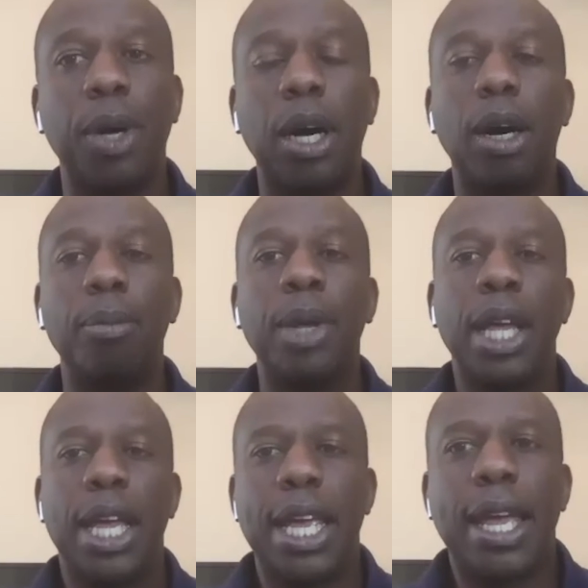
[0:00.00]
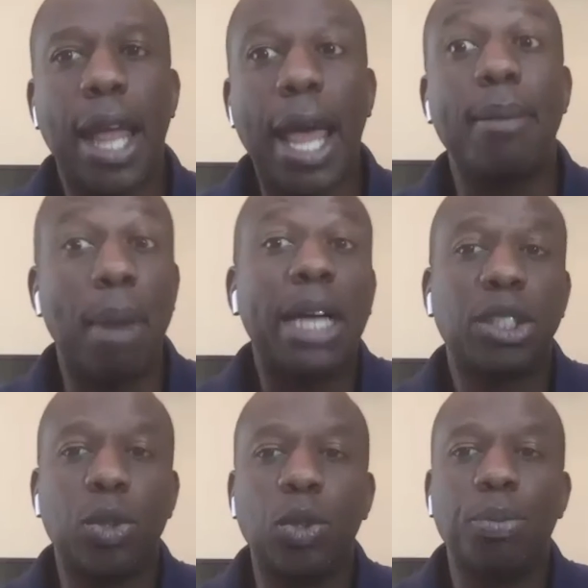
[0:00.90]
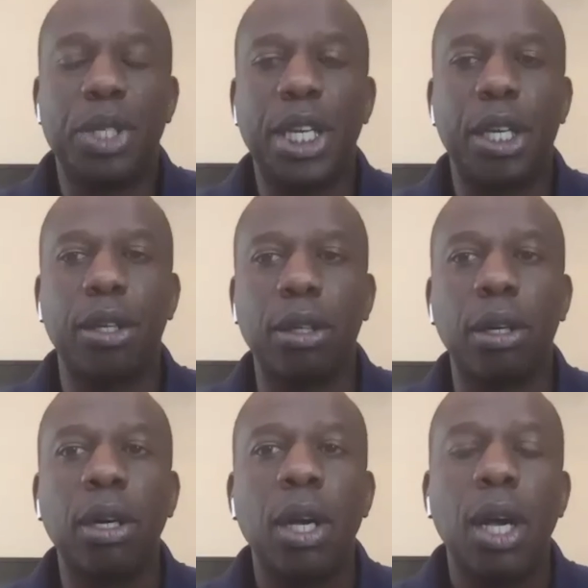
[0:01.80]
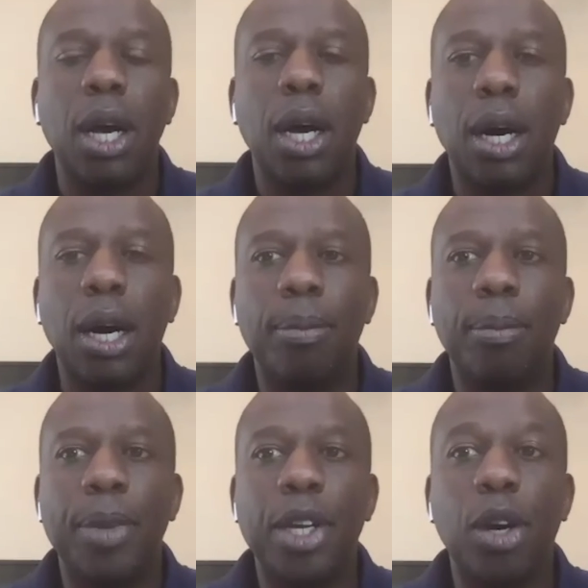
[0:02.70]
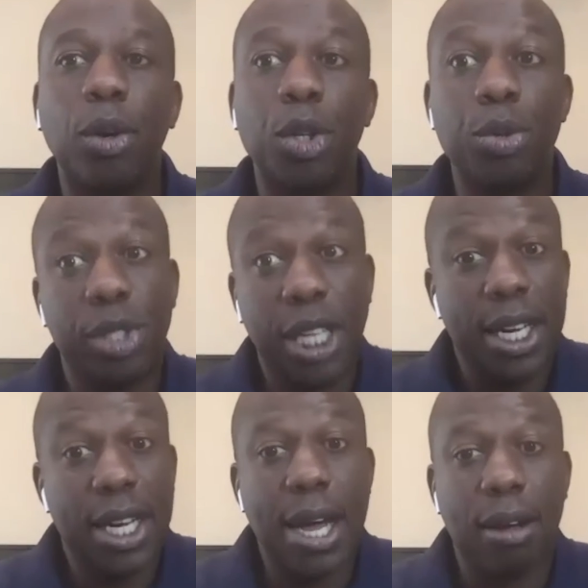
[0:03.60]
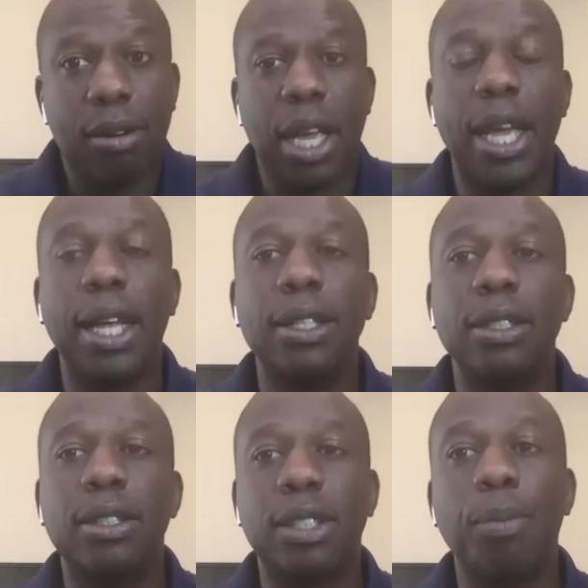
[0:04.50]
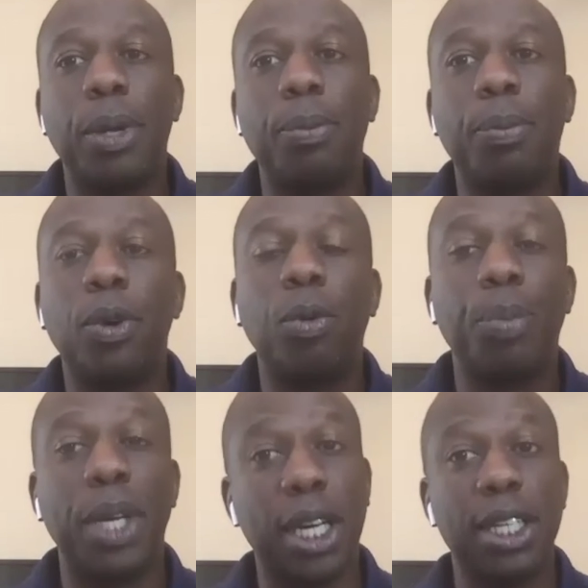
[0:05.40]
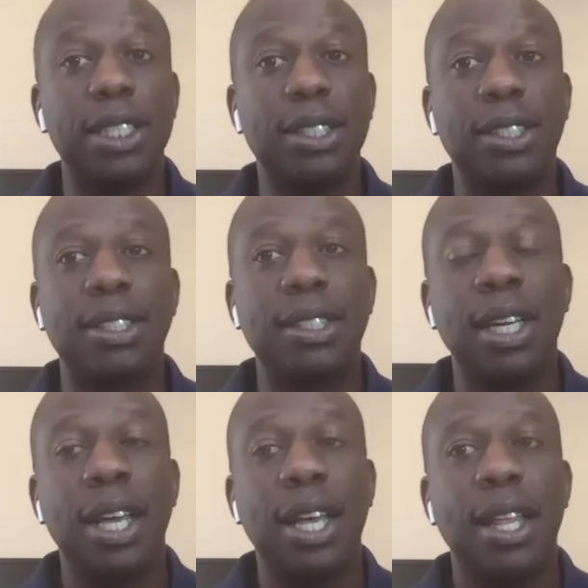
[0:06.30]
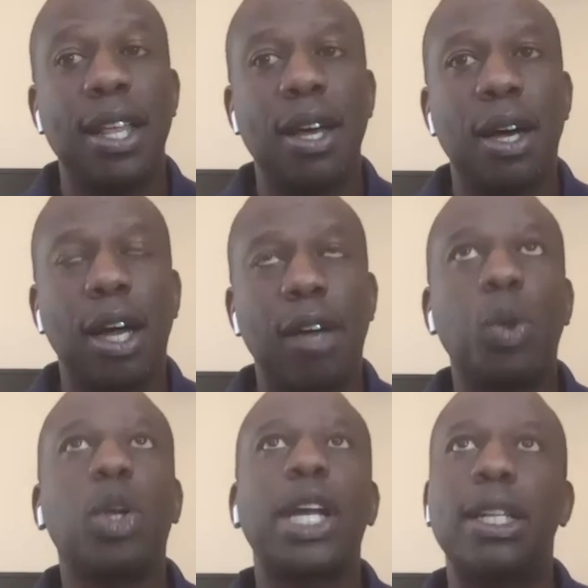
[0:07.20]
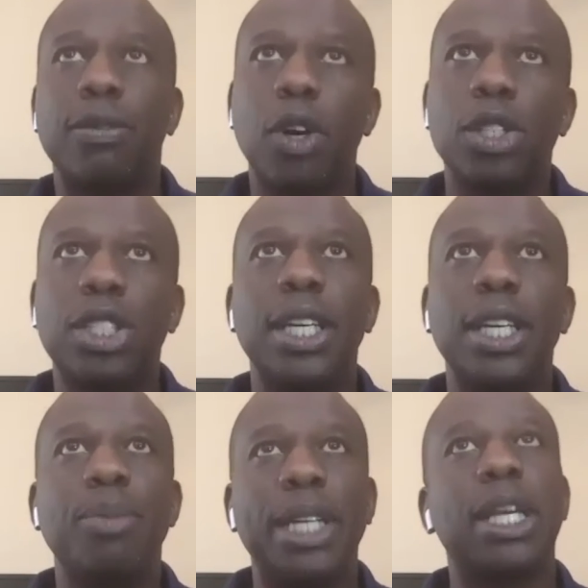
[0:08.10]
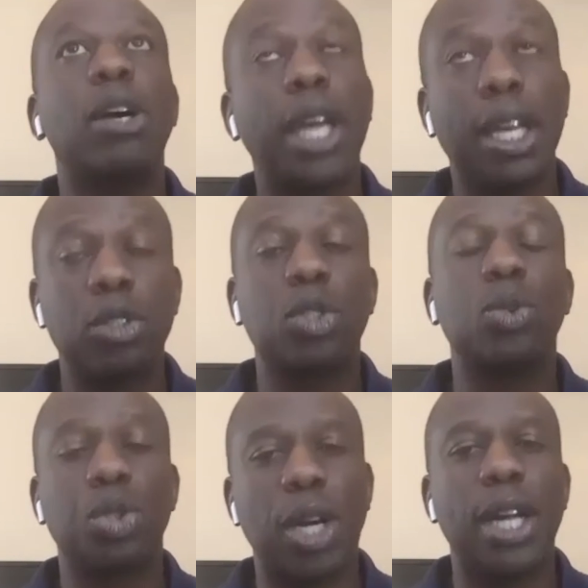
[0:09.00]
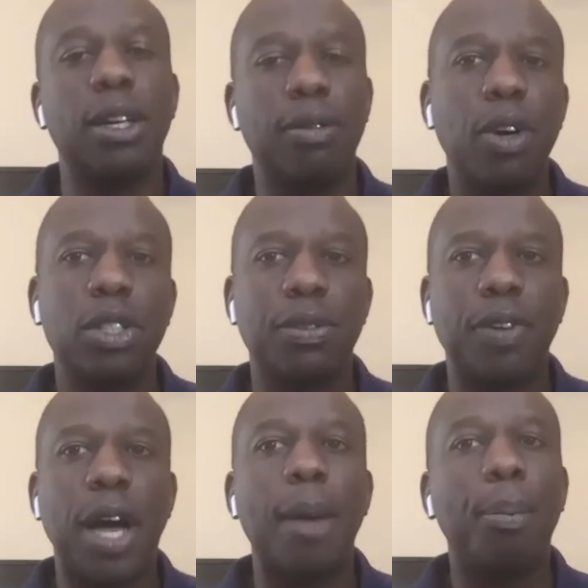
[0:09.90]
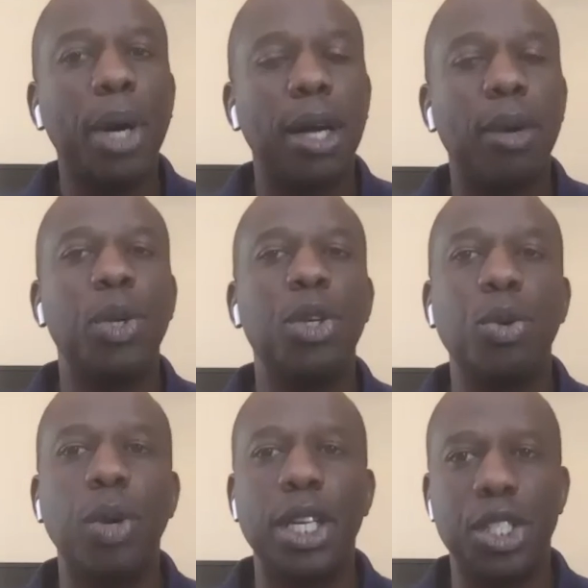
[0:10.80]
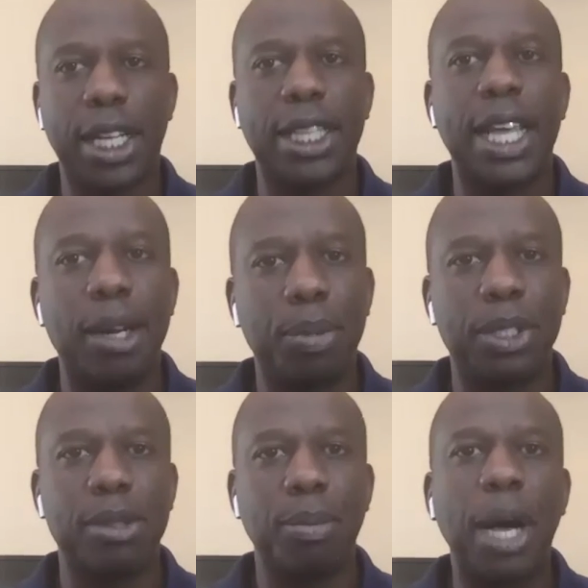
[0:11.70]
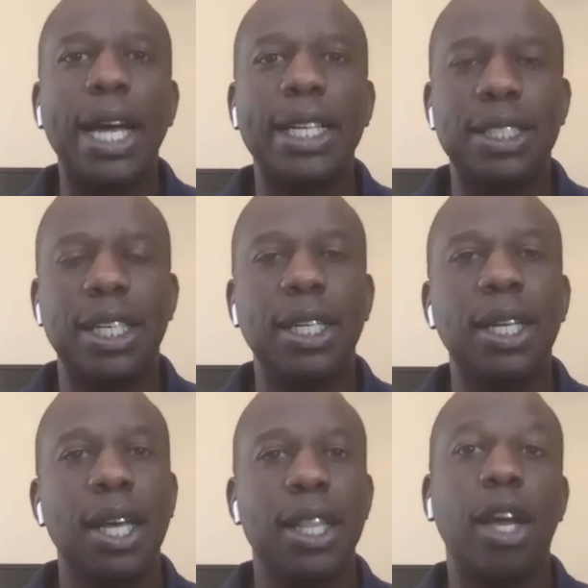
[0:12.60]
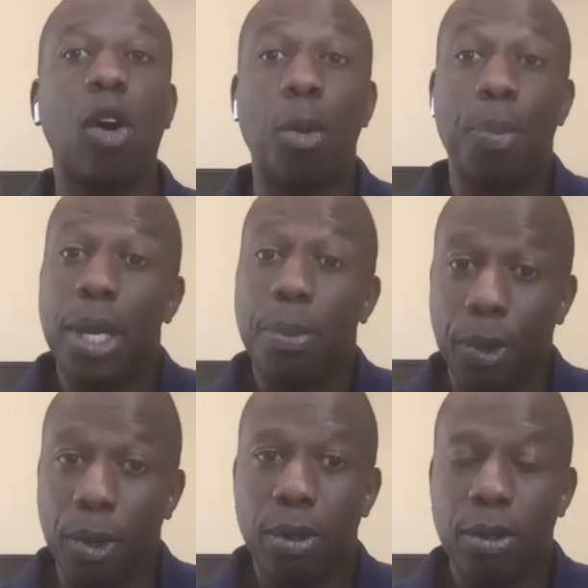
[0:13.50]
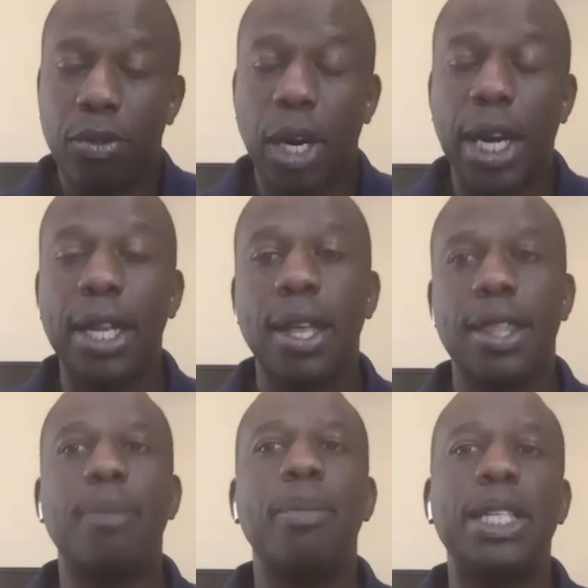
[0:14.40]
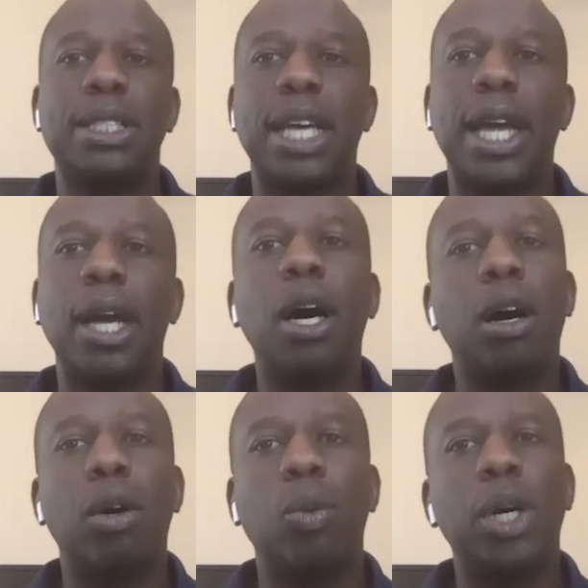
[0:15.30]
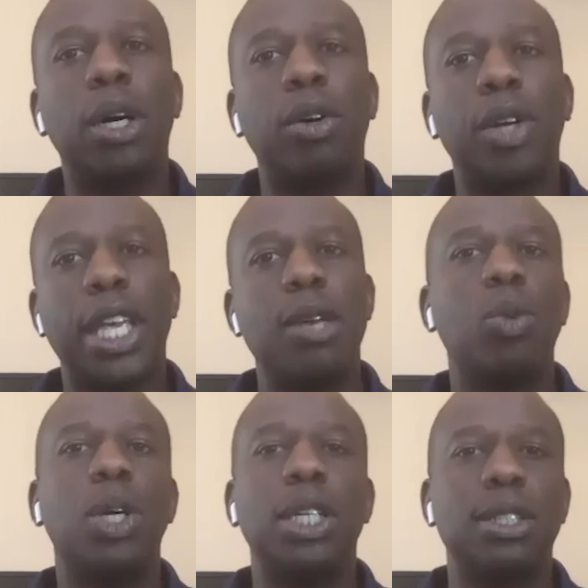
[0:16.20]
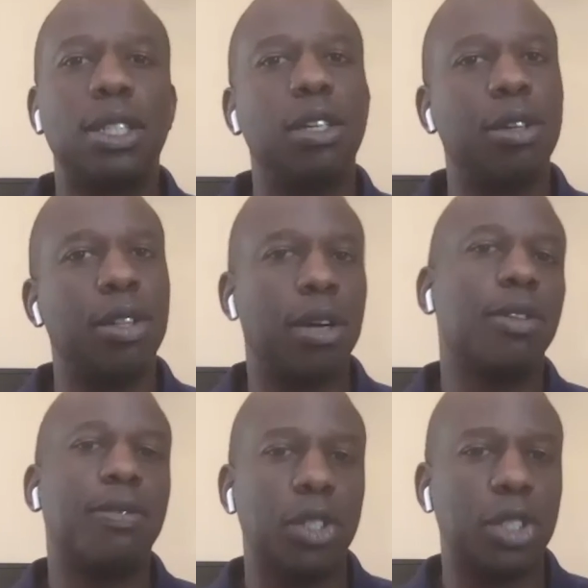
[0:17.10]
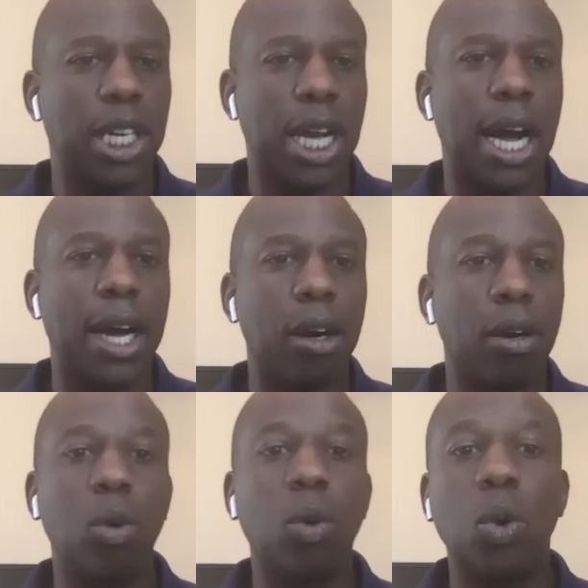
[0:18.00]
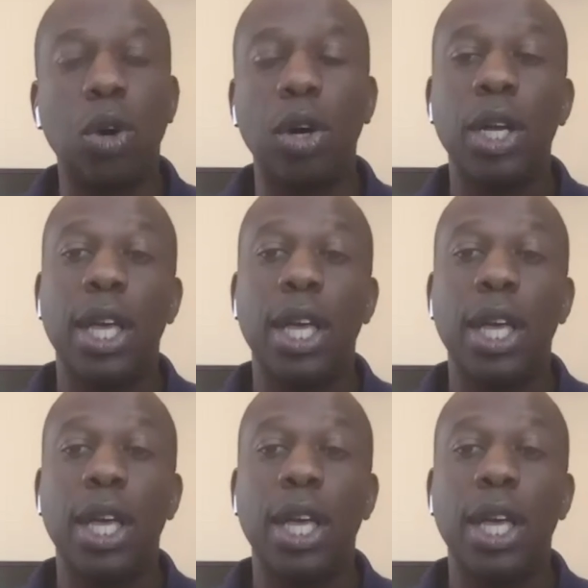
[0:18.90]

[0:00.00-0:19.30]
at my school in particular, you know, you stand out. And some people, because if we're looking at diversity, you may say, okay, the school's trying to diversify. But when you inject that implicit bias in, there are people, right, that may say, oh, well, he was their diversity hire, or